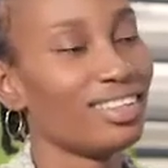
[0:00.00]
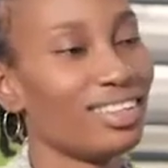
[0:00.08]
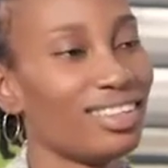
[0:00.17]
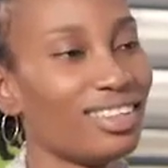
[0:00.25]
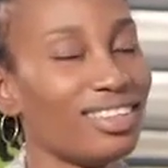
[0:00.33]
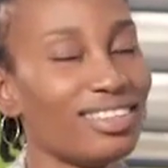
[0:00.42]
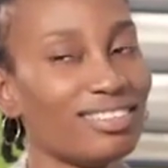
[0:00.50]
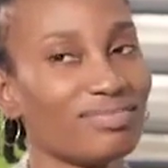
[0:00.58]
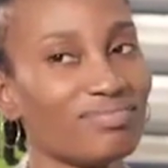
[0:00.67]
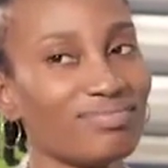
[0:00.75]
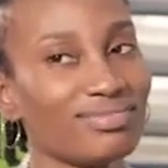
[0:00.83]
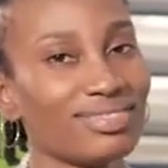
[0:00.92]
leave me.
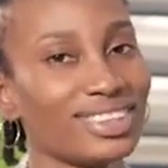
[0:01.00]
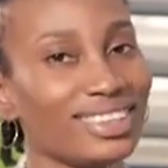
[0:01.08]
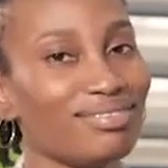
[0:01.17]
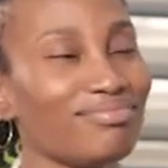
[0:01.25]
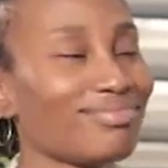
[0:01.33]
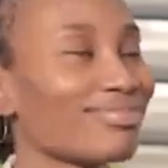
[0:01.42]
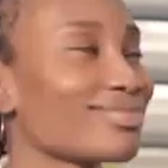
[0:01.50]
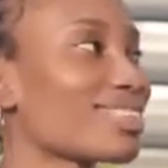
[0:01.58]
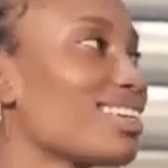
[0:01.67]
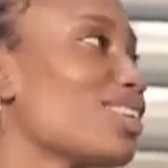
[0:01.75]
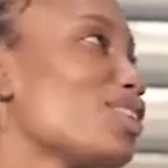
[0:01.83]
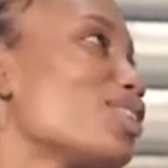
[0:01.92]

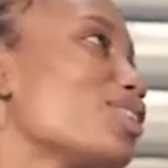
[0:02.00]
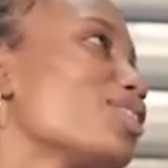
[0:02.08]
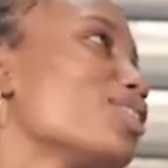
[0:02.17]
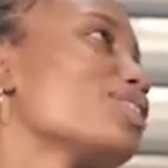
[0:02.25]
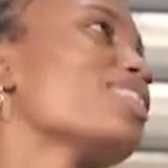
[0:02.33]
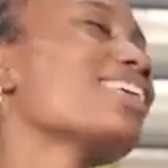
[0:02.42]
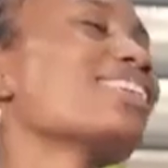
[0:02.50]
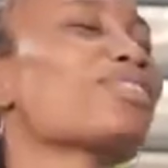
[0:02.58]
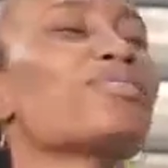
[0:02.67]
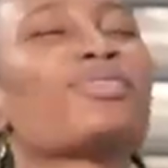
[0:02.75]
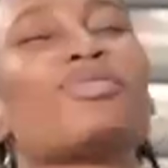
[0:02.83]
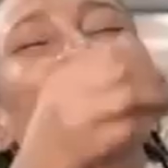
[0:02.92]
Oh, you guys
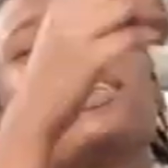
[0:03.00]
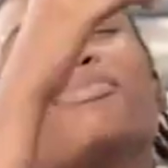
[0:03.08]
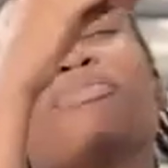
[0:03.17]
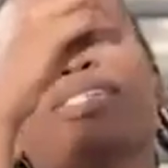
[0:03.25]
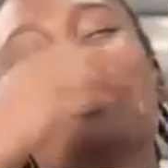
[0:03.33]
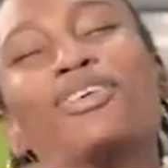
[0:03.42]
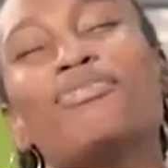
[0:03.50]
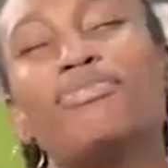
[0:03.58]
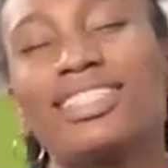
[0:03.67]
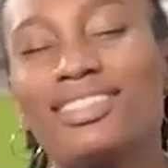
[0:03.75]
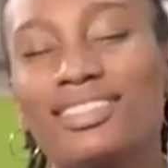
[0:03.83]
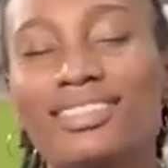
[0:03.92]
always want a piece of
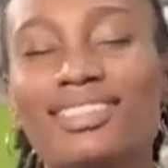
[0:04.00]
me. All